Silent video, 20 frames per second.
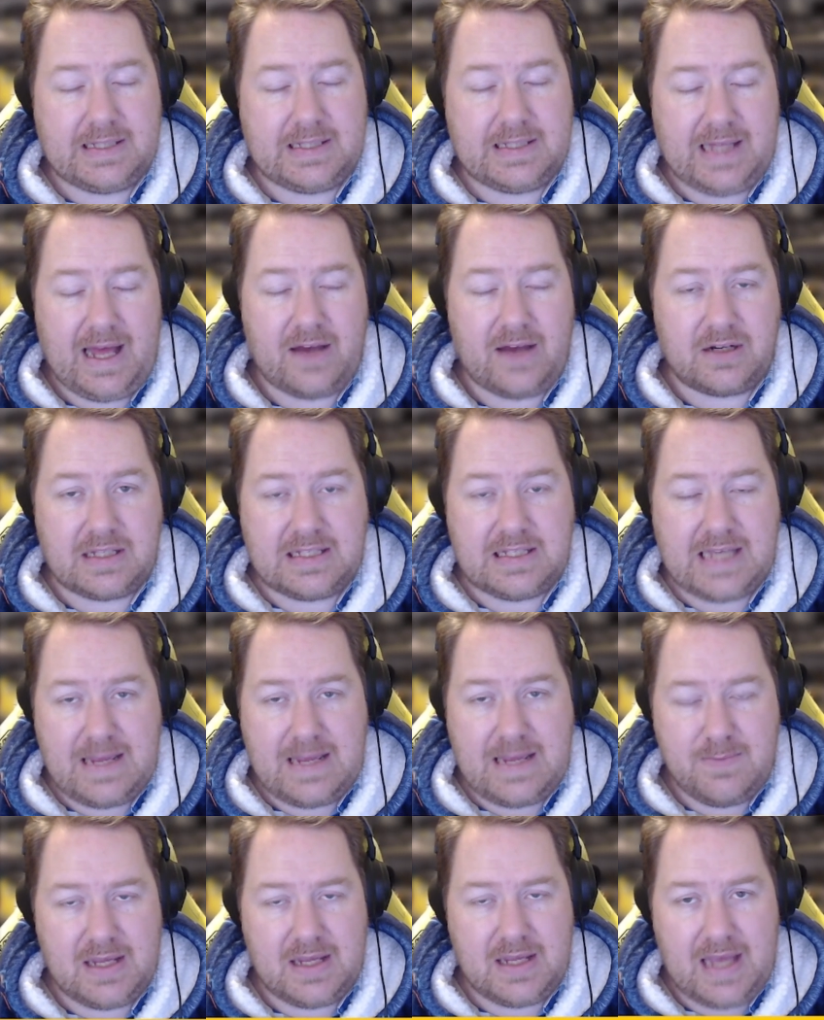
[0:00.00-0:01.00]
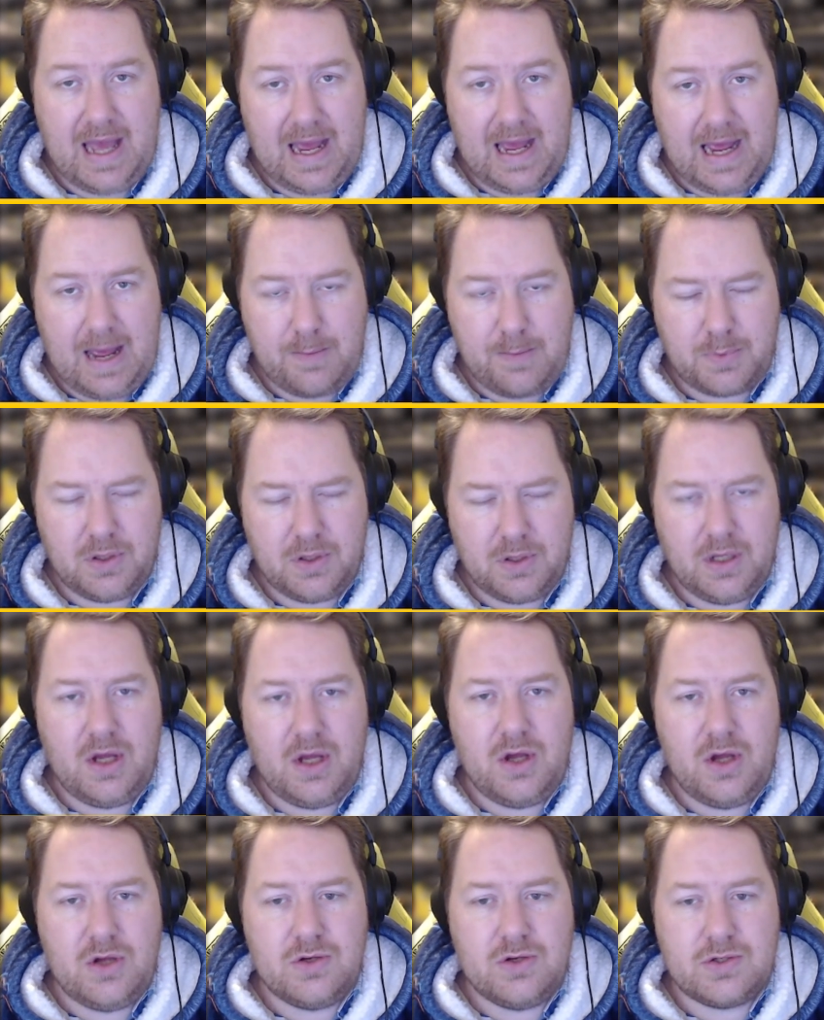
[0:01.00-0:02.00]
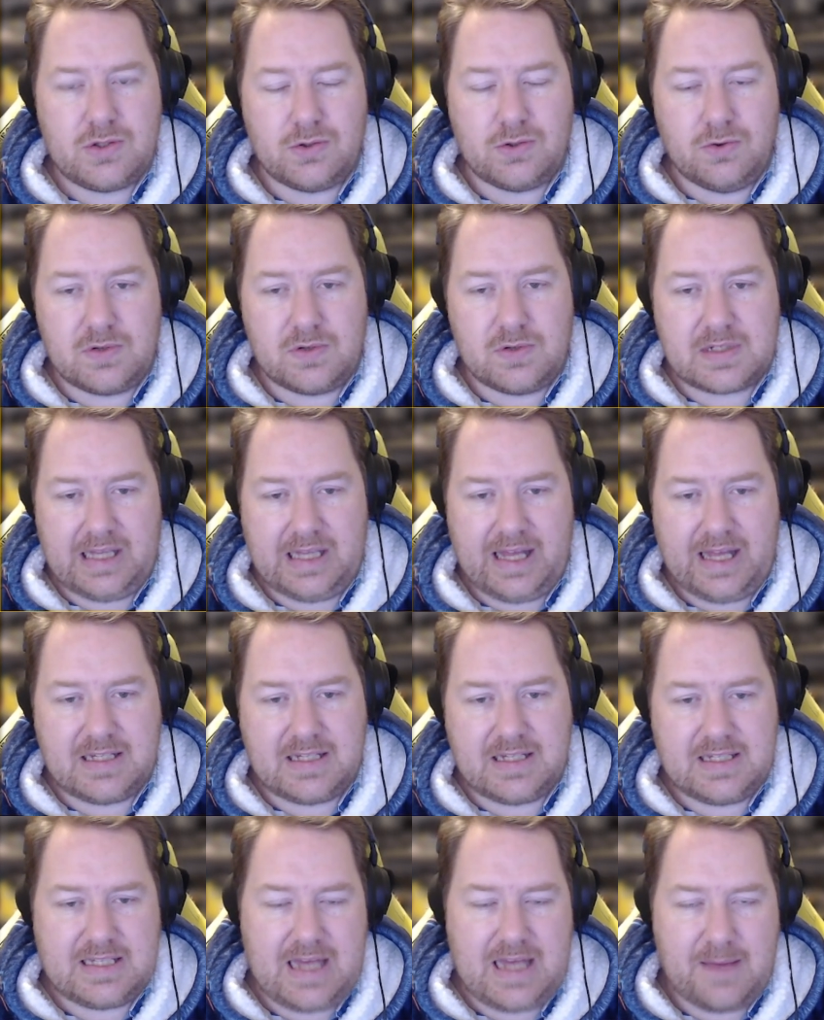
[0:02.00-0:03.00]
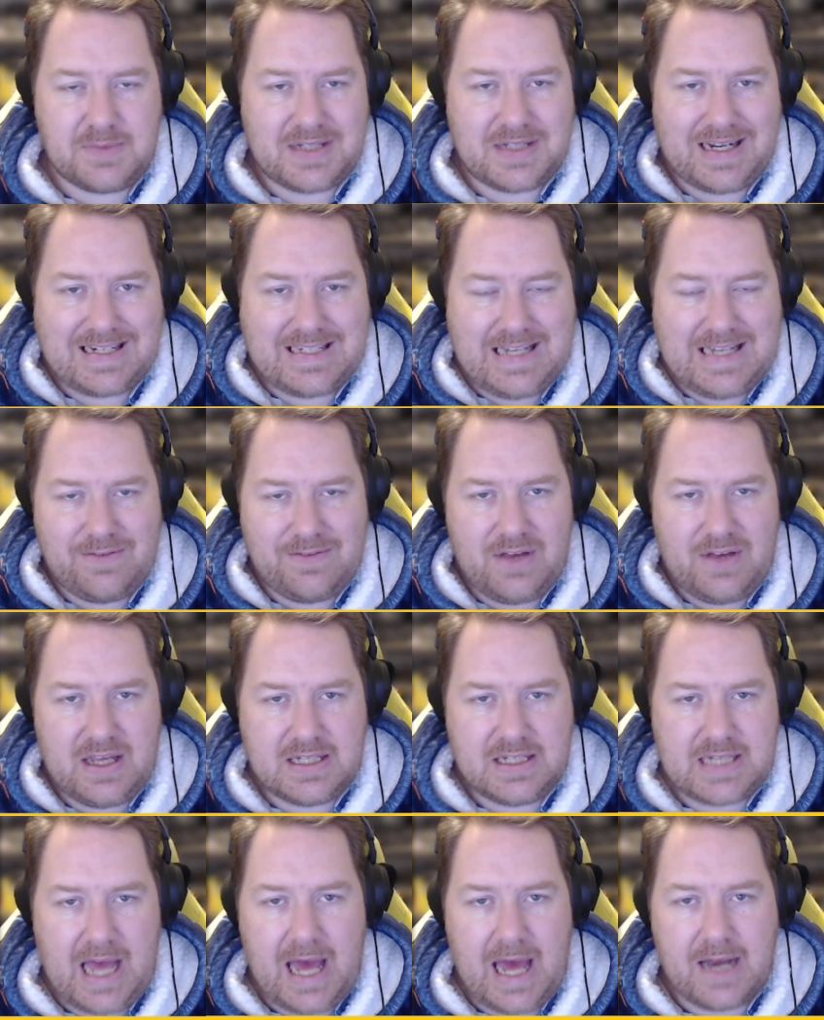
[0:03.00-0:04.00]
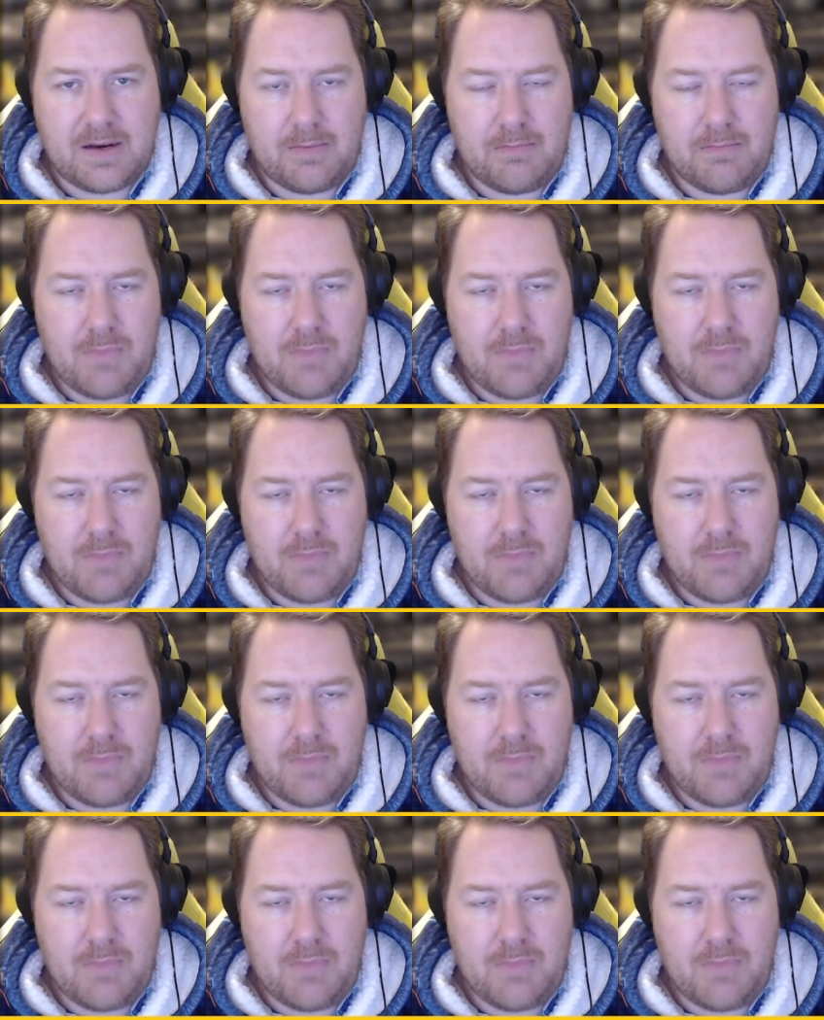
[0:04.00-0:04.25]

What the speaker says: Cloud Gaming app to selected Samsung TVs and